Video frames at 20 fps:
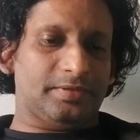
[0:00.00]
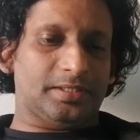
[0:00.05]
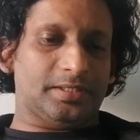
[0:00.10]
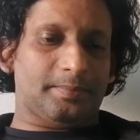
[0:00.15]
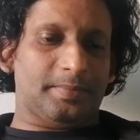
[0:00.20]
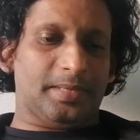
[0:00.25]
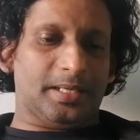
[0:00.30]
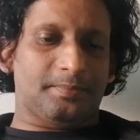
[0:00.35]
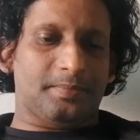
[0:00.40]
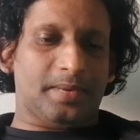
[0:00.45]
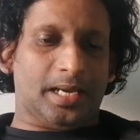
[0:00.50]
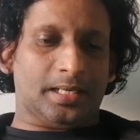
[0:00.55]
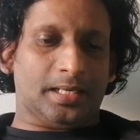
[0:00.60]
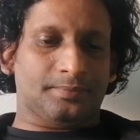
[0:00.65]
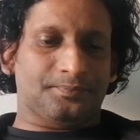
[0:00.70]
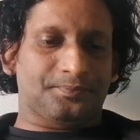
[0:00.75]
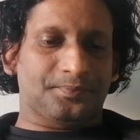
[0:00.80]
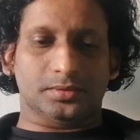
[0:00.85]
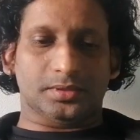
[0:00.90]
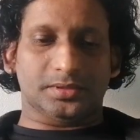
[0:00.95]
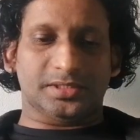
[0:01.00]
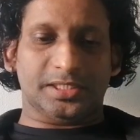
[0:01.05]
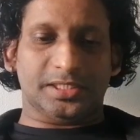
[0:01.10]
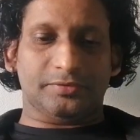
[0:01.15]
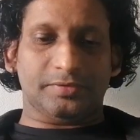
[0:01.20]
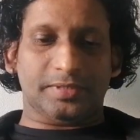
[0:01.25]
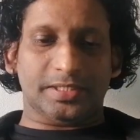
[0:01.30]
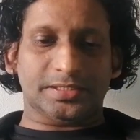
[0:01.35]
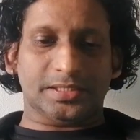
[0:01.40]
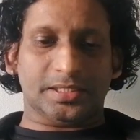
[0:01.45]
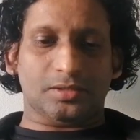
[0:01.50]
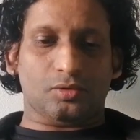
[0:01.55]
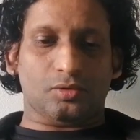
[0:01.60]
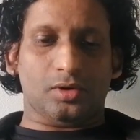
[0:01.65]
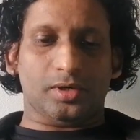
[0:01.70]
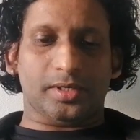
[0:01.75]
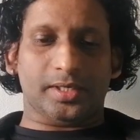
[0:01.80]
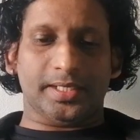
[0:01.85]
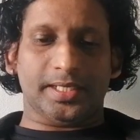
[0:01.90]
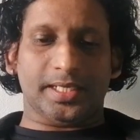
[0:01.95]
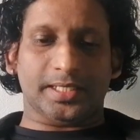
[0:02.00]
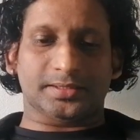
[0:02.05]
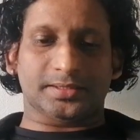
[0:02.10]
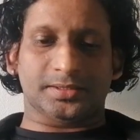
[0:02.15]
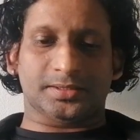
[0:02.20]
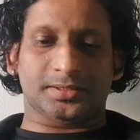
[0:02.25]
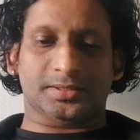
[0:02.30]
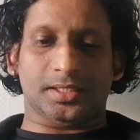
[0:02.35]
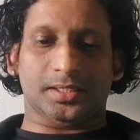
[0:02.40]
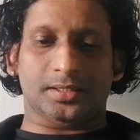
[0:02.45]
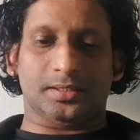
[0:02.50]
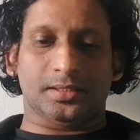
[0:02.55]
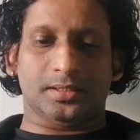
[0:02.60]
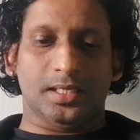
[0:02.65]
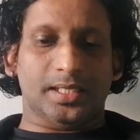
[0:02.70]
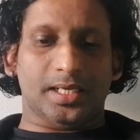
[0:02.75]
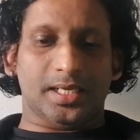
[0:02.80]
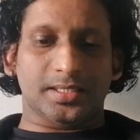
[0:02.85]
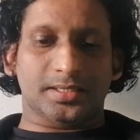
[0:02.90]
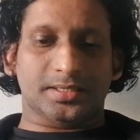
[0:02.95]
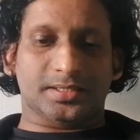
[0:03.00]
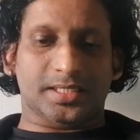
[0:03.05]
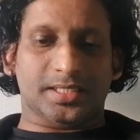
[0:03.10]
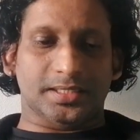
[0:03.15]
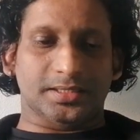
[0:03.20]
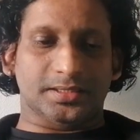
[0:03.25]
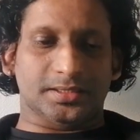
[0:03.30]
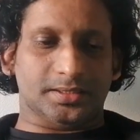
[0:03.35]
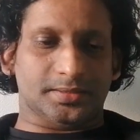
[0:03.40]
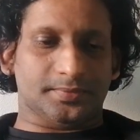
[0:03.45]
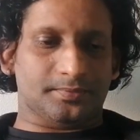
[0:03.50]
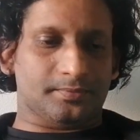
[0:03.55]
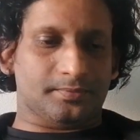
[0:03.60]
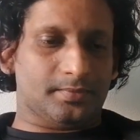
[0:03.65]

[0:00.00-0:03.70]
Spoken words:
with the Big Bang, the situation already existed, there is change.